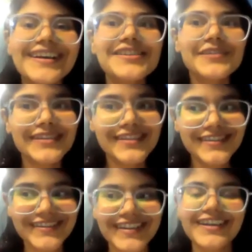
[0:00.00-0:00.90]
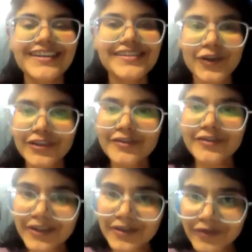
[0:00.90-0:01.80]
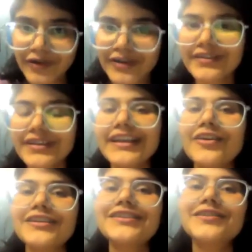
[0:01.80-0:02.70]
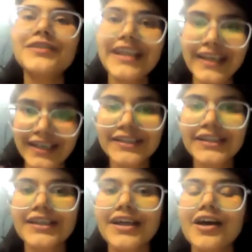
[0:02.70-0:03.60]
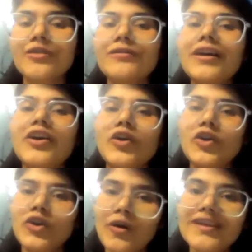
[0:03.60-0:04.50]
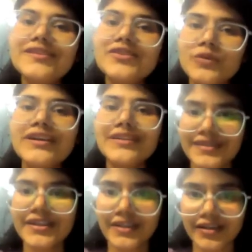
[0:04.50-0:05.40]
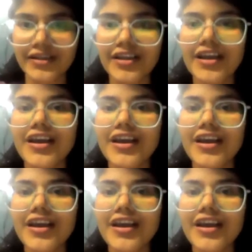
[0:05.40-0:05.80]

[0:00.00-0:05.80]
So it is sort of metaphorically also telling that how law is so distant